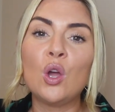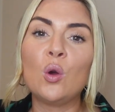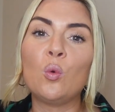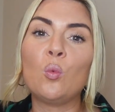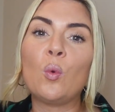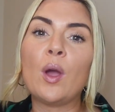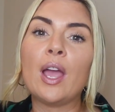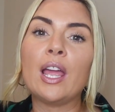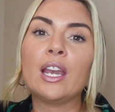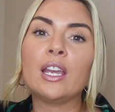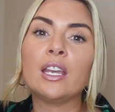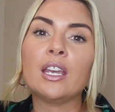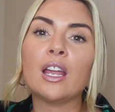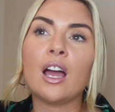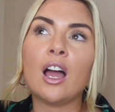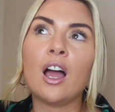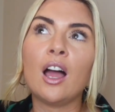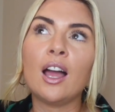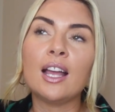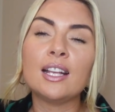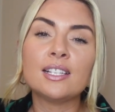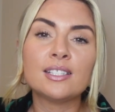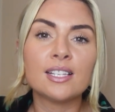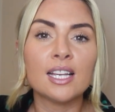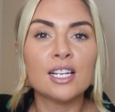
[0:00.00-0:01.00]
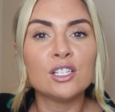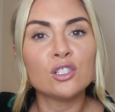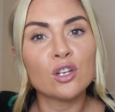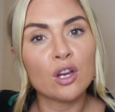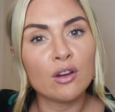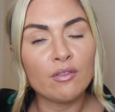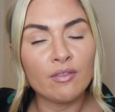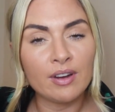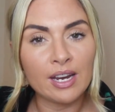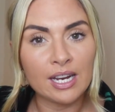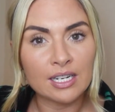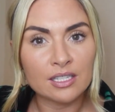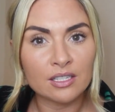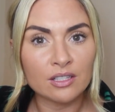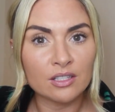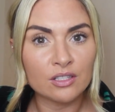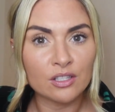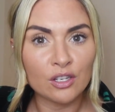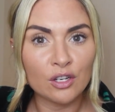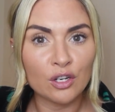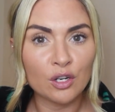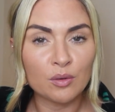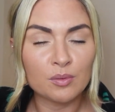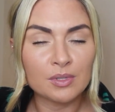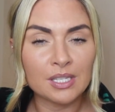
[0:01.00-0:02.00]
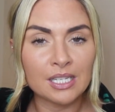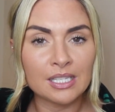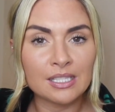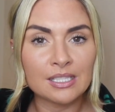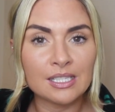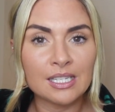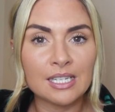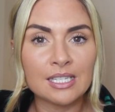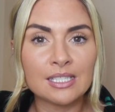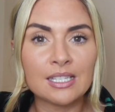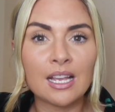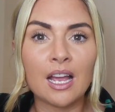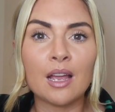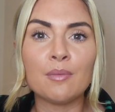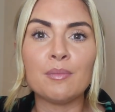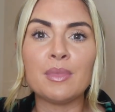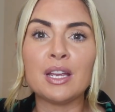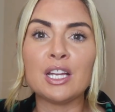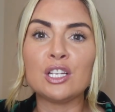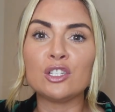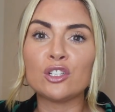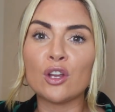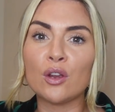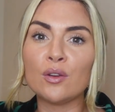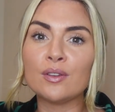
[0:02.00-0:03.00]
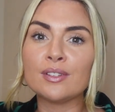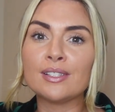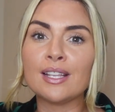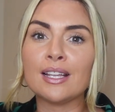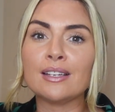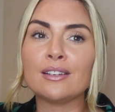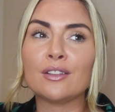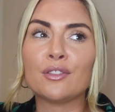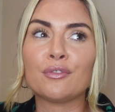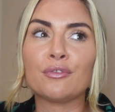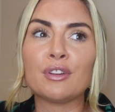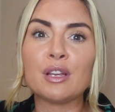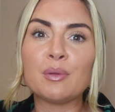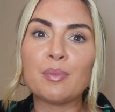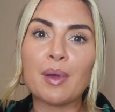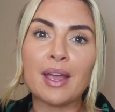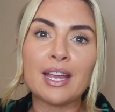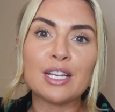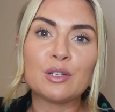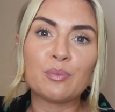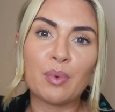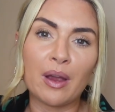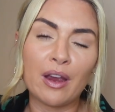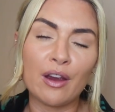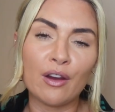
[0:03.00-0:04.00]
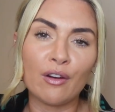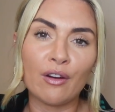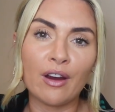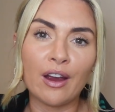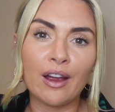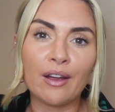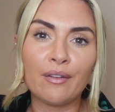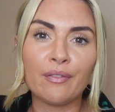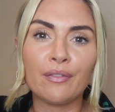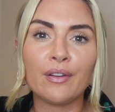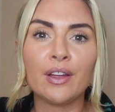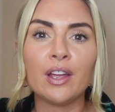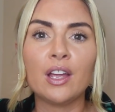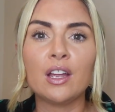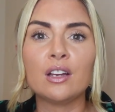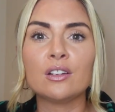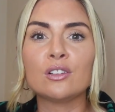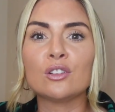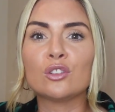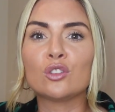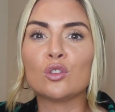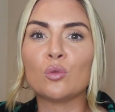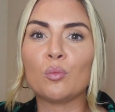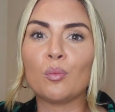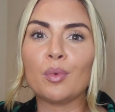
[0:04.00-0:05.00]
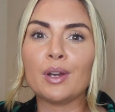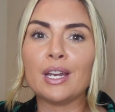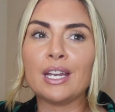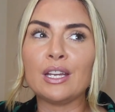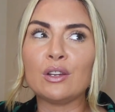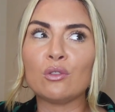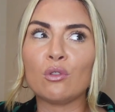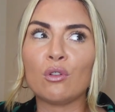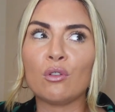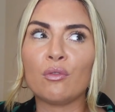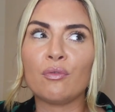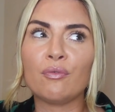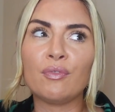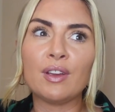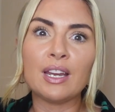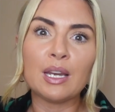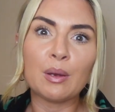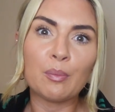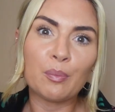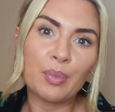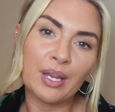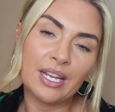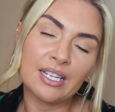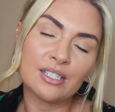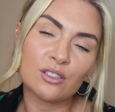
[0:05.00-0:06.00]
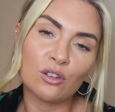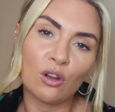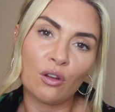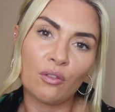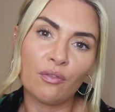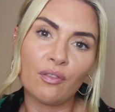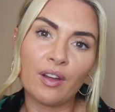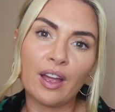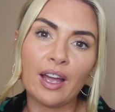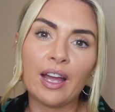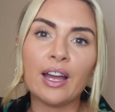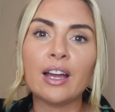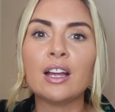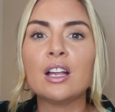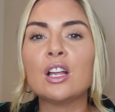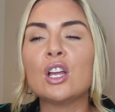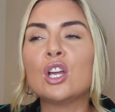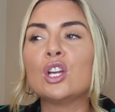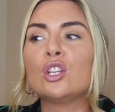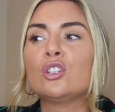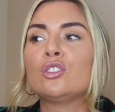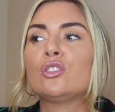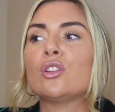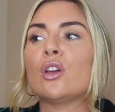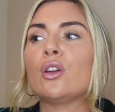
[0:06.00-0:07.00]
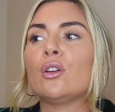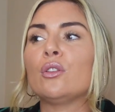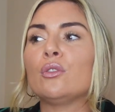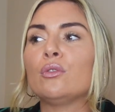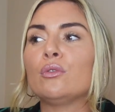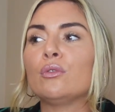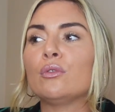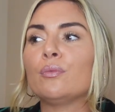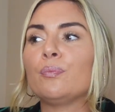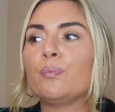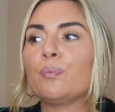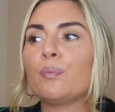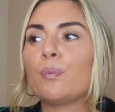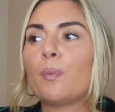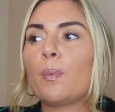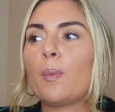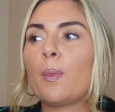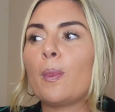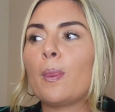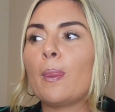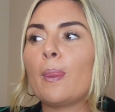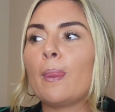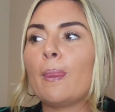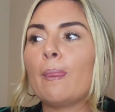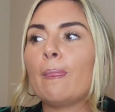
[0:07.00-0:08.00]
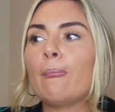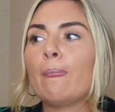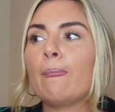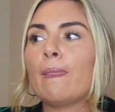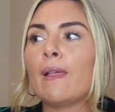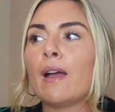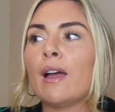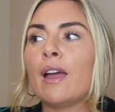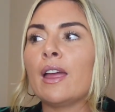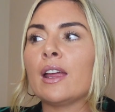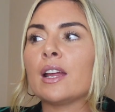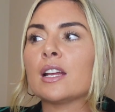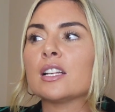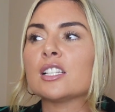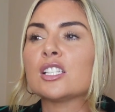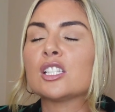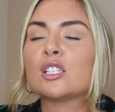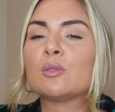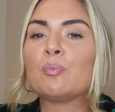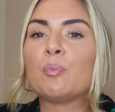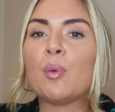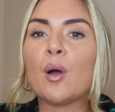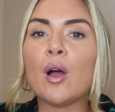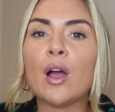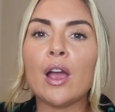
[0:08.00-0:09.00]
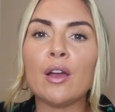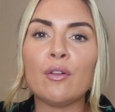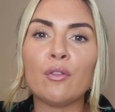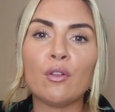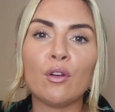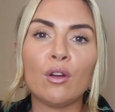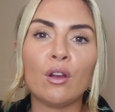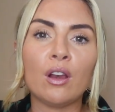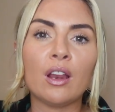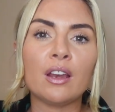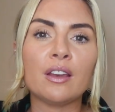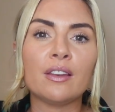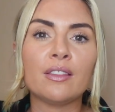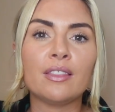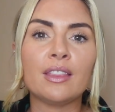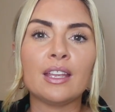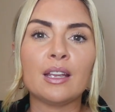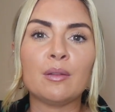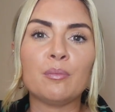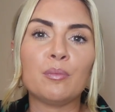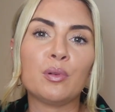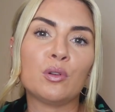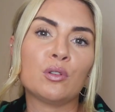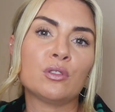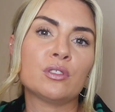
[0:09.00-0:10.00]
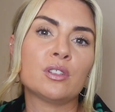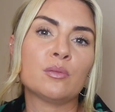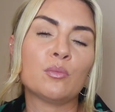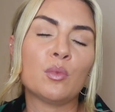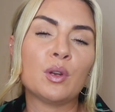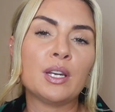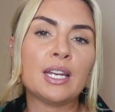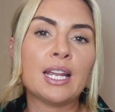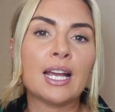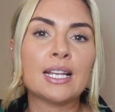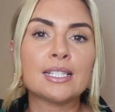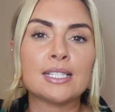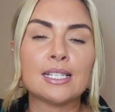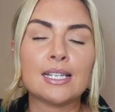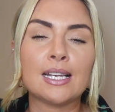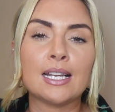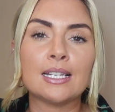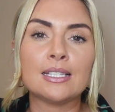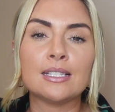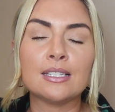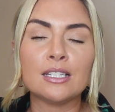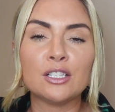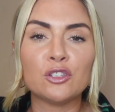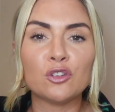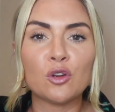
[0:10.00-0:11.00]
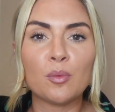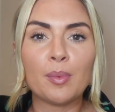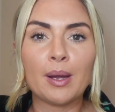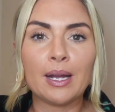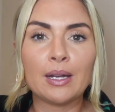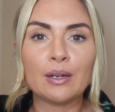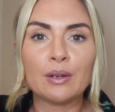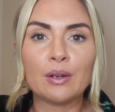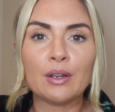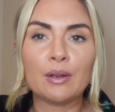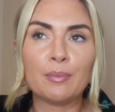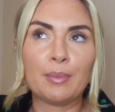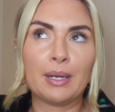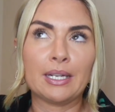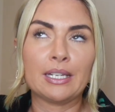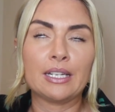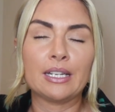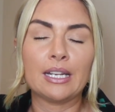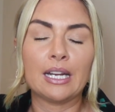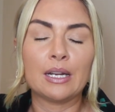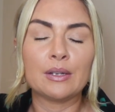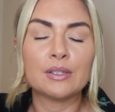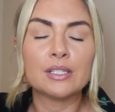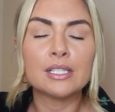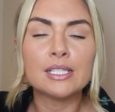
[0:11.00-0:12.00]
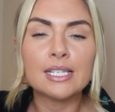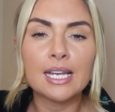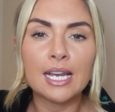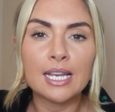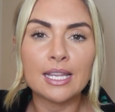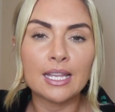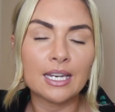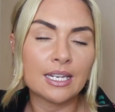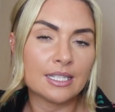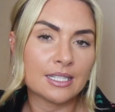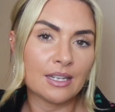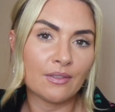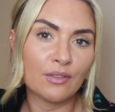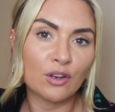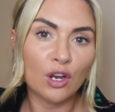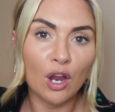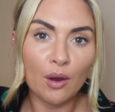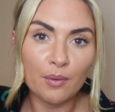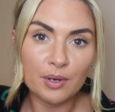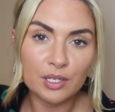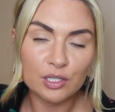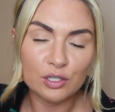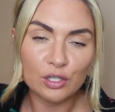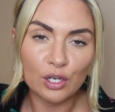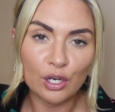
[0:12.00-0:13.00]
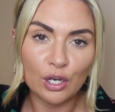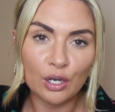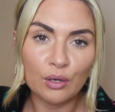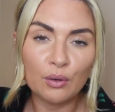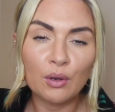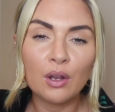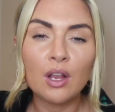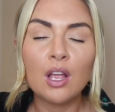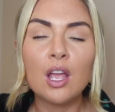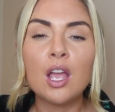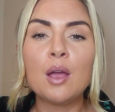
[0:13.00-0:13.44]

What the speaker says: When I say don't react to the circumstances, I mean don't send a 3-page paragraph to somebody you're feeling pissed off at. Don't like spiral and think because the money hasn't landed in your bank account today that it's never going to.